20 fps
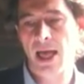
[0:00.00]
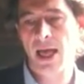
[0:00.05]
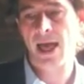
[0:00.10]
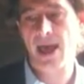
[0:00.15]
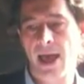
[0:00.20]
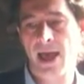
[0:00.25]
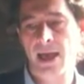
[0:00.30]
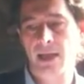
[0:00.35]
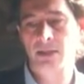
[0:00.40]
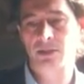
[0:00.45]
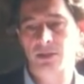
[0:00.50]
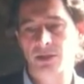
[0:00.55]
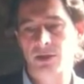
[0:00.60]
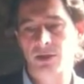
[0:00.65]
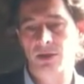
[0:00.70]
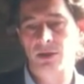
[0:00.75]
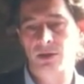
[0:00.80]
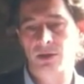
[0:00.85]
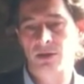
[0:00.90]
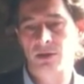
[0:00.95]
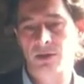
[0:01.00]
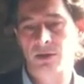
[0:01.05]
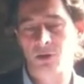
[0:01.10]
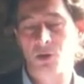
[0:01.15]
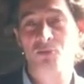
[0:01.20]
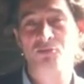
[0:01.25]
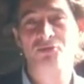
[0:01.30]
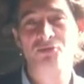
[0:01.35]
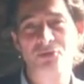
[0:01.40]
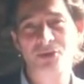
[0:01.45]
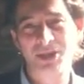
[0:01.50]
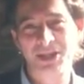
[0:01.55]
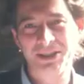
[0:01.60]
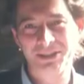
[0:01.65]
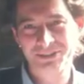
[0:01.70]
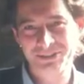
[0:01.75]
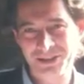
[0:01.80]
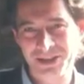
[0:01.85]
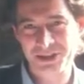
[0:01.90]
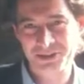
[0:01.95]
And hopefully
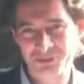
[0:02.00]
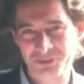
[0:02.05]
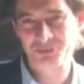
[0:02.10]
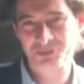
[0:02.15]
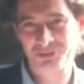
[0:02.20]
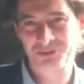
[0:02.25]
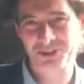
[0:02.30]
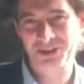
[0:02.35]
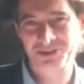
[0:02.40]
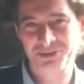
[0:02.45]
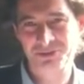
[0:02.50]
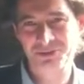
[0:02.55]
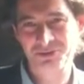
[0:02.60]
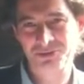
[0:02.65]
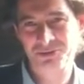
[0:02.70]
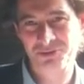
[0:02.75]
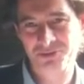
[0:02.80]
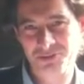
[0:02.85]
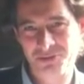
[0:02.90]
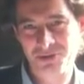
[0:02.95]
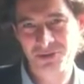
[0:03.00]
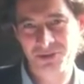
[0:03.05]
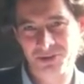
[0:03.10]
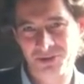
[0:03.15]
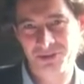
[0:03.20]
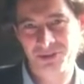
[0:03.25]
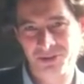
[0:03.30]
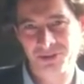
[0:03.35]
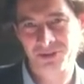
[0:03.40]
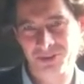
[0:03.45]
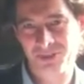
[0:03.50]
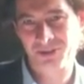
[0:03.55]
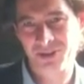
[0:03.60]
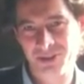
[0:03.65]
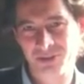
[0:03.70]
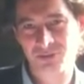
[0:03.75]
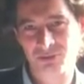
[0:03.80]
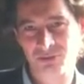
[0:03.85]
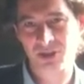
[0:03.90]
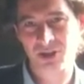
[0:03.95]
next to 2002
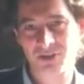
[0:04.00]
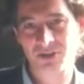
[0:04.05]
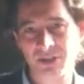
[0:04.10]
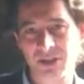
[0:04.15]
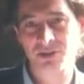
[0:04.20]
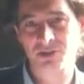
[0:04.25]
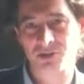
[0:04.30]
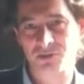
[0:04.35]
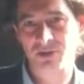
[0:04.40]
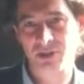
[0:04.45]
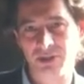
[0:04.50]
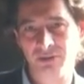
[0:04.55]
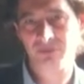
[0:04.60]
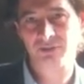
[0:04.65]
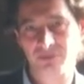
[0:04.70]
is 2003.